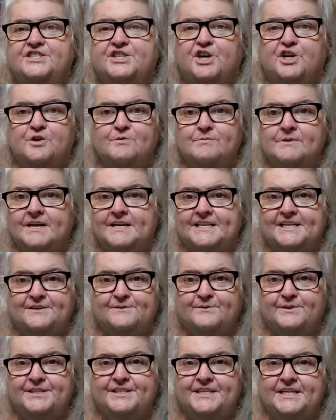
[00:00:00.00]
the whole blanket
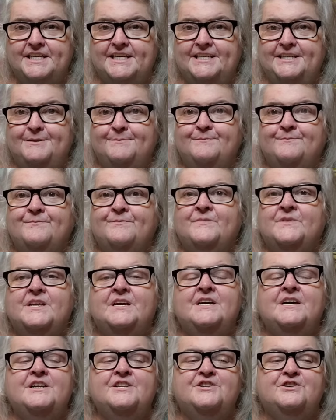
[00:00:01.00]
in one day.
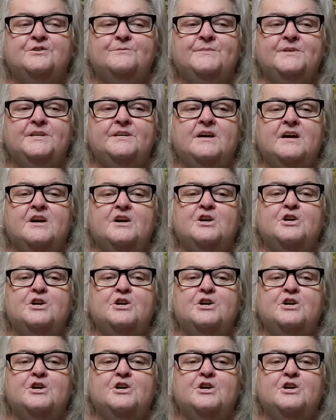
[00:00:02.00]
It took me